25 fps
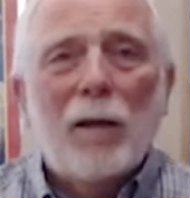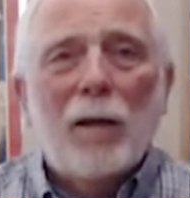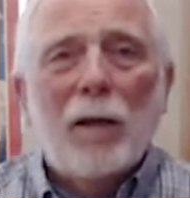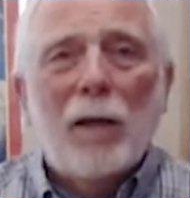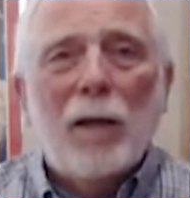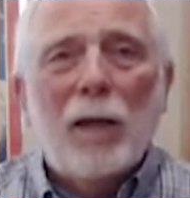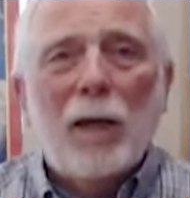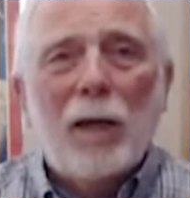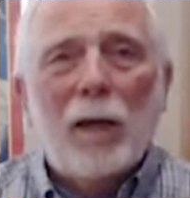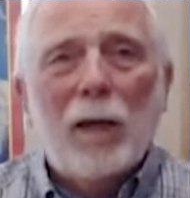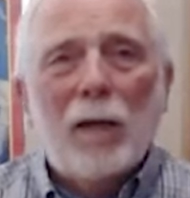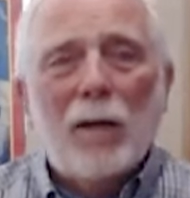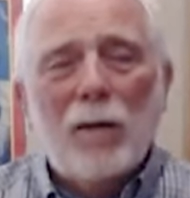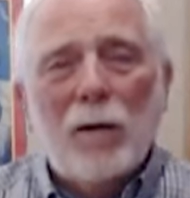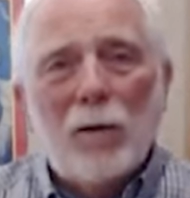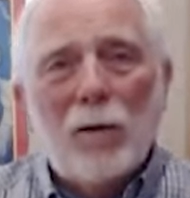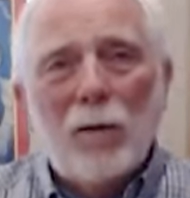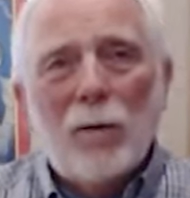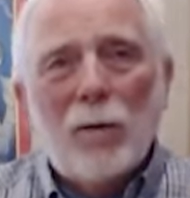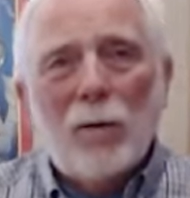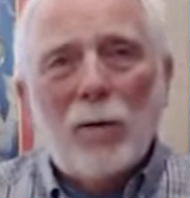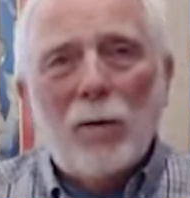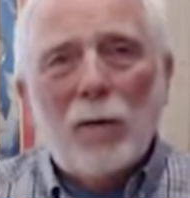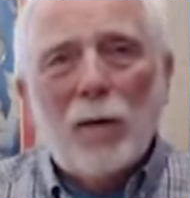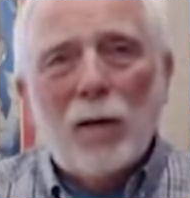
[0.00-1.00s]
And I
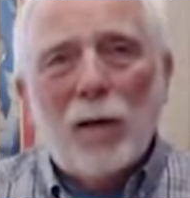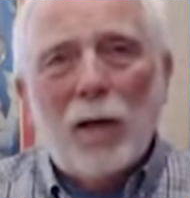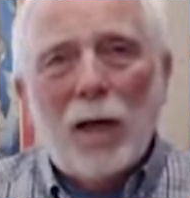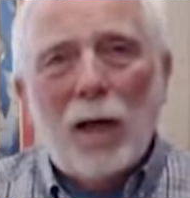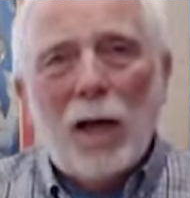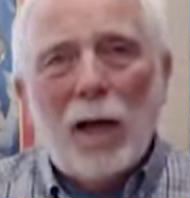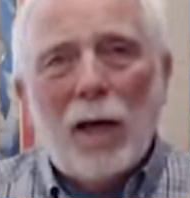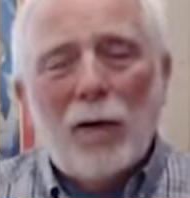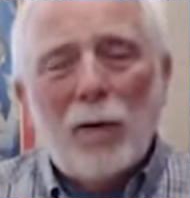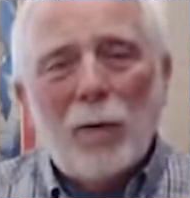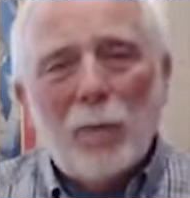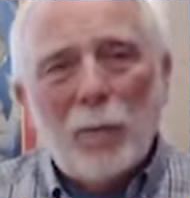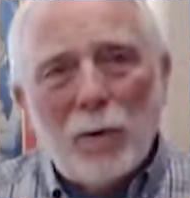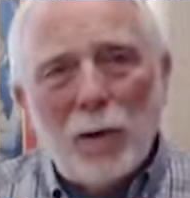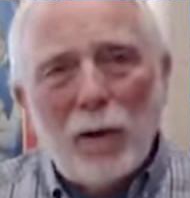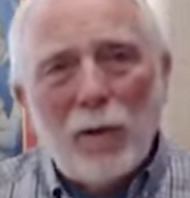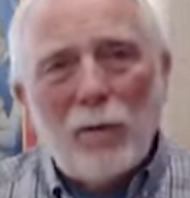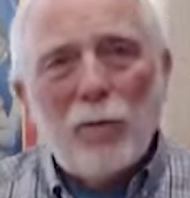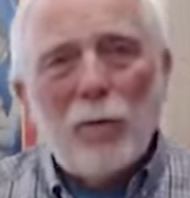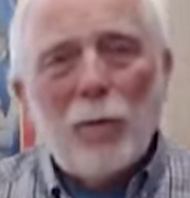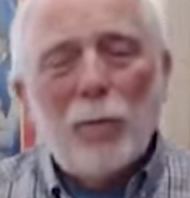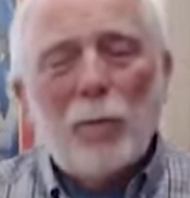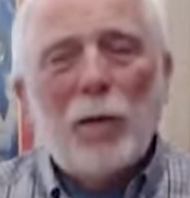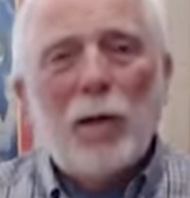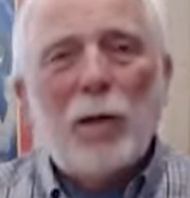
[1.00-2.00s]
know how to pray
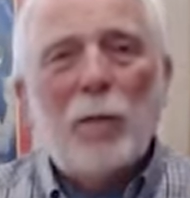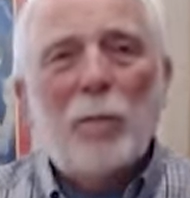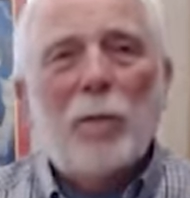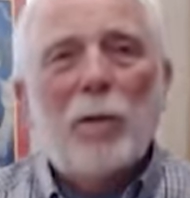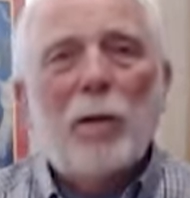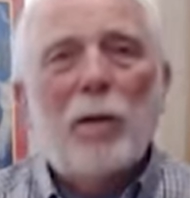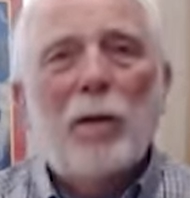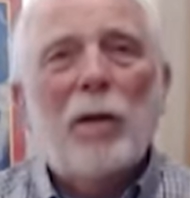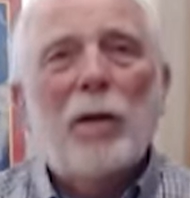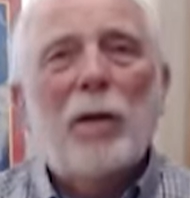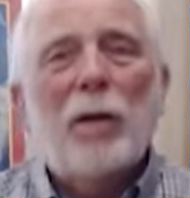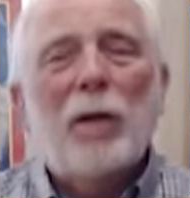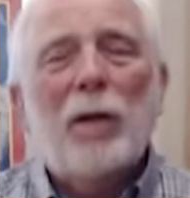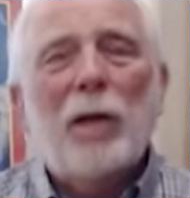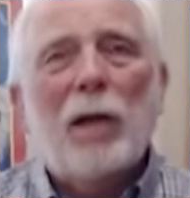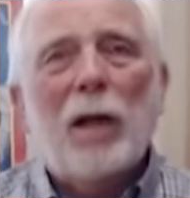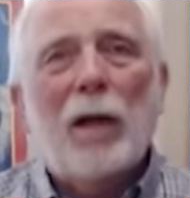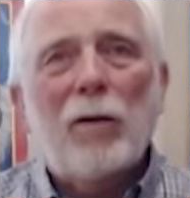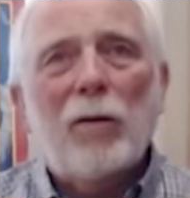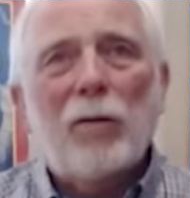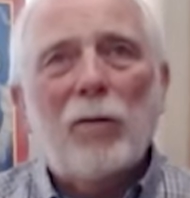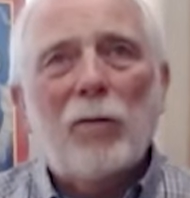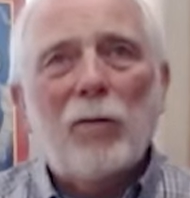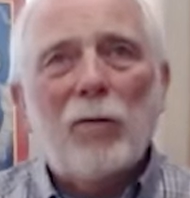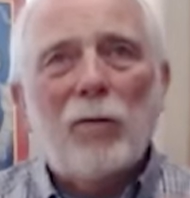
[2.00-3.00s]
for people and, and how
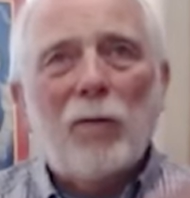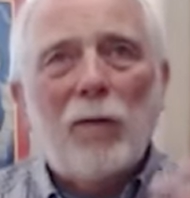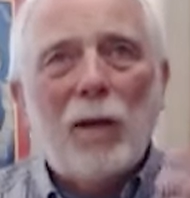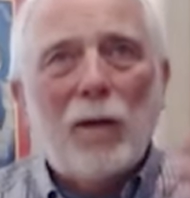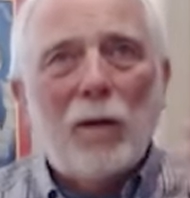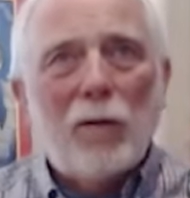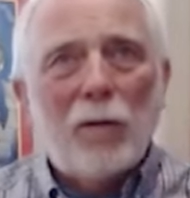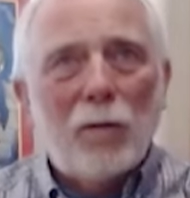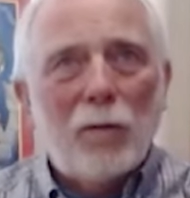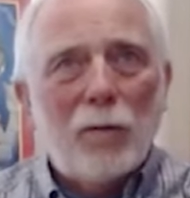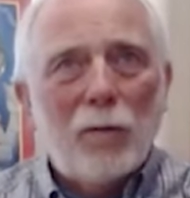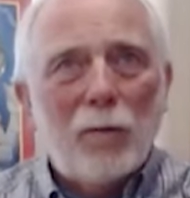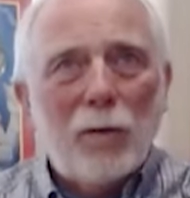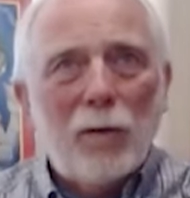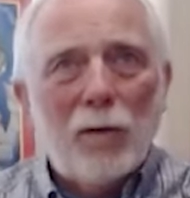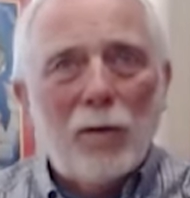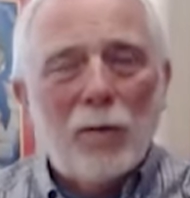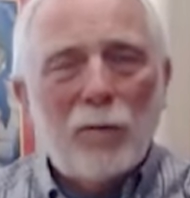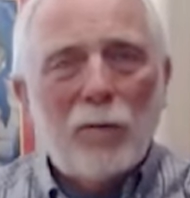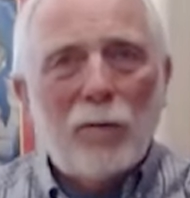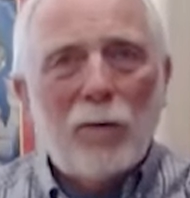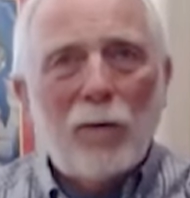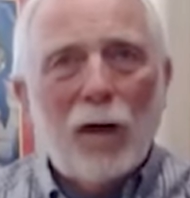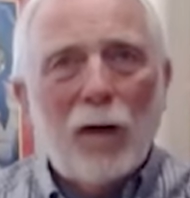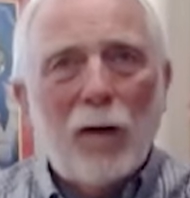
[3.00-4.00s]
to see their real
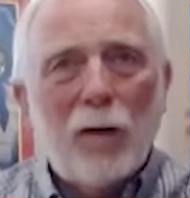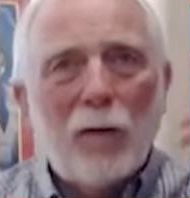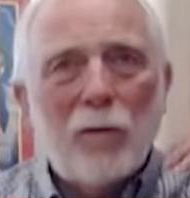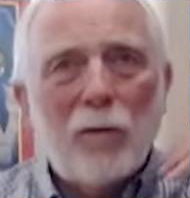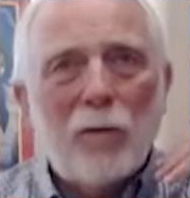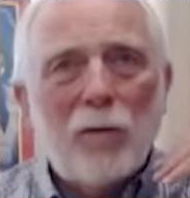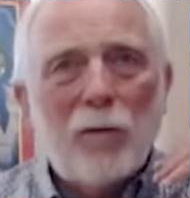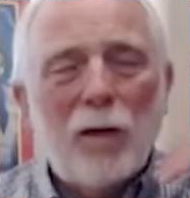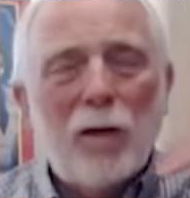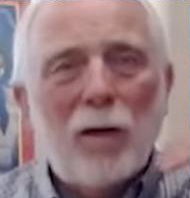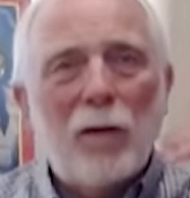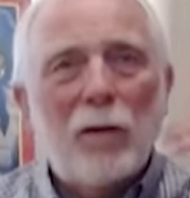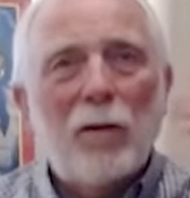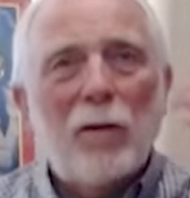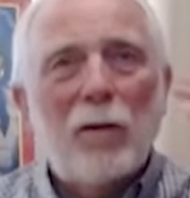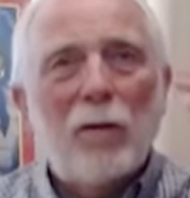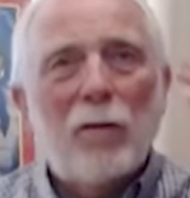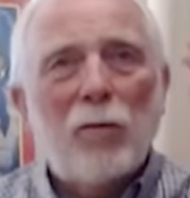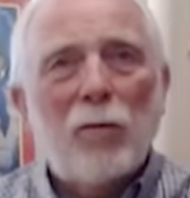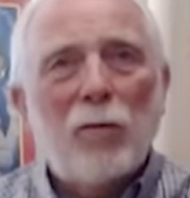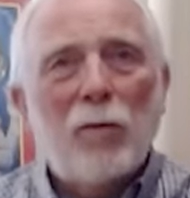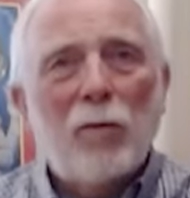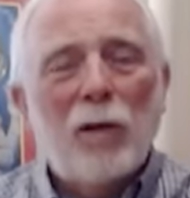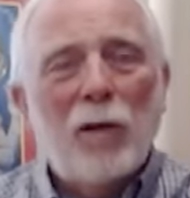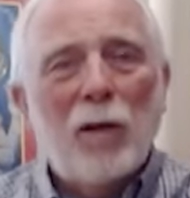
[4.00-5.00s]
self and
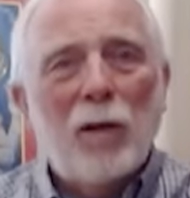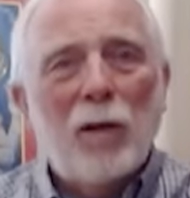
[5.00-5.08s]
just